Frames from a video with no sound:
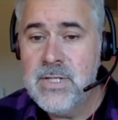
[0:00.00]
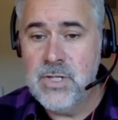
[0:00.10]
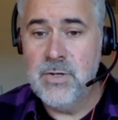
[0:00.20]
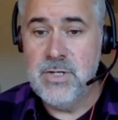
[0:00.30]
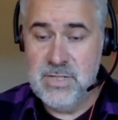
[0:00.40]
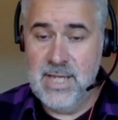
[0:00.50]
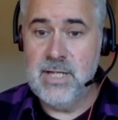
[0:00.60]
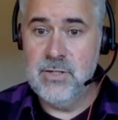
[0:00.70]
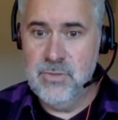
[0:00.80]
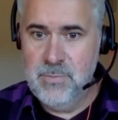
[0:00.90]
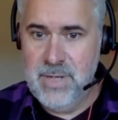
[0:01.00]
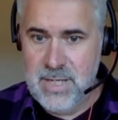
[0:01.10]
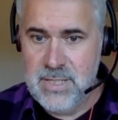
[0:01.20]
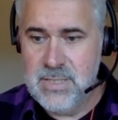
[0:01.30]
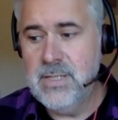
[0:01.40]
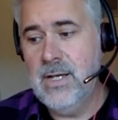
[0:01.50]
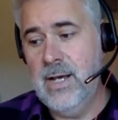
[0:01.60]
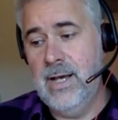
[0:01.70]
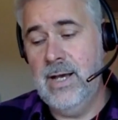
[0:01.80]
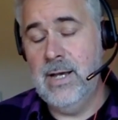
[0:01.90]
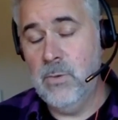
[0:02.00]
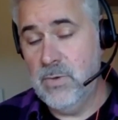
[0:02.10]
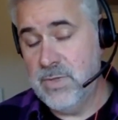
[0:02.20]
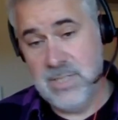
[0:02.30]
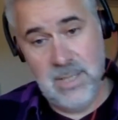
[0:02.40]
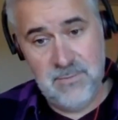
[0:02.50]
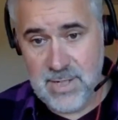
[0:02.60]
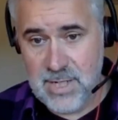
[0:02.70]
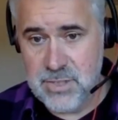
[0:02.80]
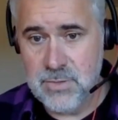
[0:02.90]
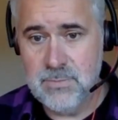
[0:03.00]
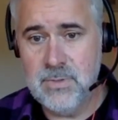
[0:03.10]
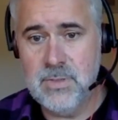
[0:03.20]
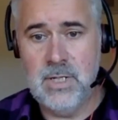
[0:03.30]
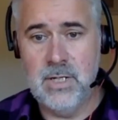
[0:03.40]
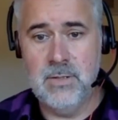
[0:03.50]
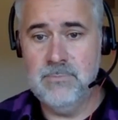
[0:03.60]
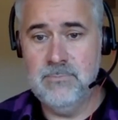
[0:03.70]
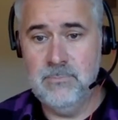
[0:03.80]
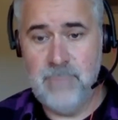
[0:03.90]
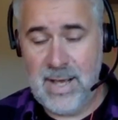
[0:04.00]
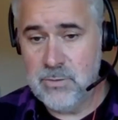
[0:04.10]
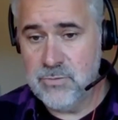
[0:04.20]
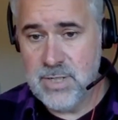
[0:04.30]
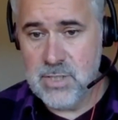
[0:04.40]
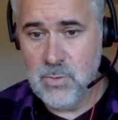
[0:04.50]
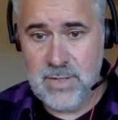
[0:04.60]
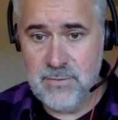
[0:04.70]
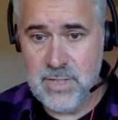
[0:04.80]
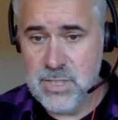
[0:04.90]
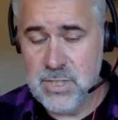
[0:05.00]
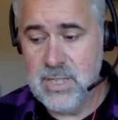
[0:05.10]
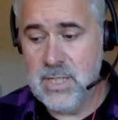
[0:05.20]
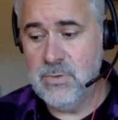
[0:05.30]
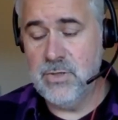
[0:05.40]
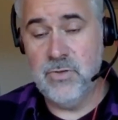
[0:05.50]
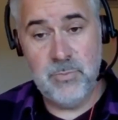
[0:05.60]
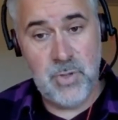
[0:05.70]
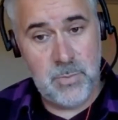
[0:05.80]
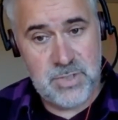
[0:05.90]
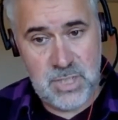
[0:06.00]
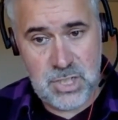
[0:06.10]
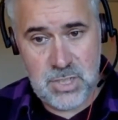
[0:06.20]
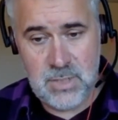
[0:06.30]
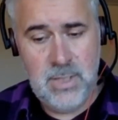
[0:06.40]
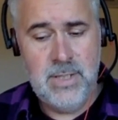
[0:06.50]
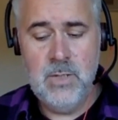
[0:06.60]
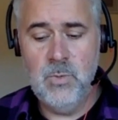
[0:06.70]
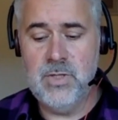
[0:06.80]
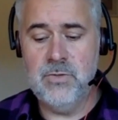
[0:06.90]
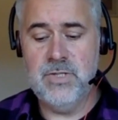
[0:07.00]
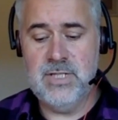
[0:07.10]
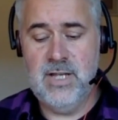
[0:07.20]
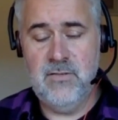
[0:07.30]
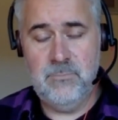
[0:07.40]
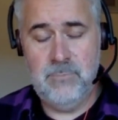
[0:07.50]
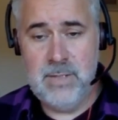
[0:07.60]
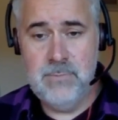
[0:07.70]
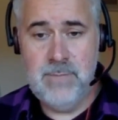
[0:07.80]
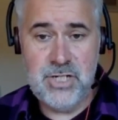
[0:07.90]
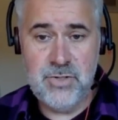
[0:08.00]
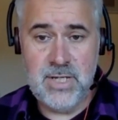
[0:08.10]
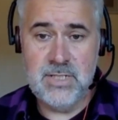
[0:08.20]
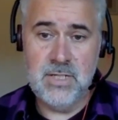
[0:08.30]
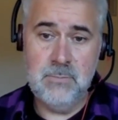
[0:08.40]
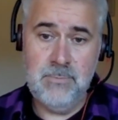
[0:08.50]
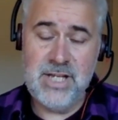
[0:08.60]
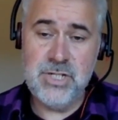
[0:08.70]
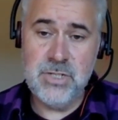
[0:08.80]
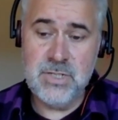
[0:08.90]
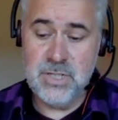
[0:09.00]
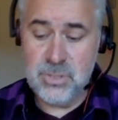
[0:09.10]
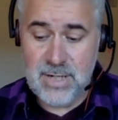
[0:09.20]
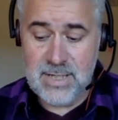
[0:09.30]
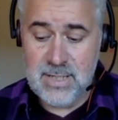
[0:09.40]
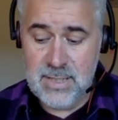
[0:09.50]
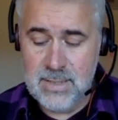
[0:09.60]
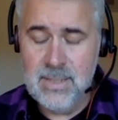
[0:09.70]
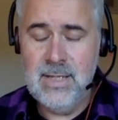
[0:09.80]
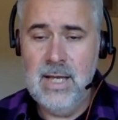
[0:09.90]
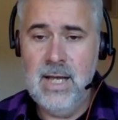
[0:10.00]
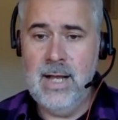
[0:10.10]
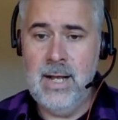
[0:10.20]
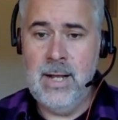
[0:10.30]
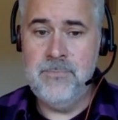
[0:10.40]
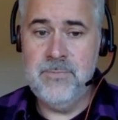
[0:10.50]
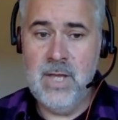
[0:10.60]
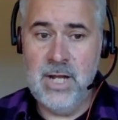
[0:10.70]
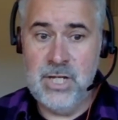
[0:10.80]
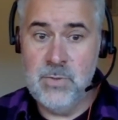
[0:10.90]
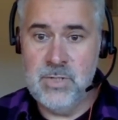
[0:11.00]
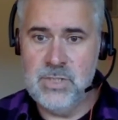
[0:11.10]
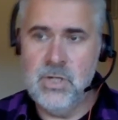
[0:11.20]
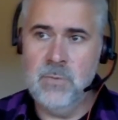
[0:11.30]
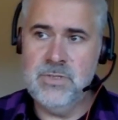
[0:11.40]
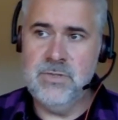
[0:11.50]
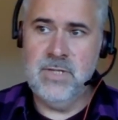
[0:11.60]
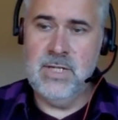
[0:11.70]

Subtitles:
So you take another piece with the same financial, boundaries or whatever it is you need, with another proposition, with another set of metrics and measures and tracking, and you adopt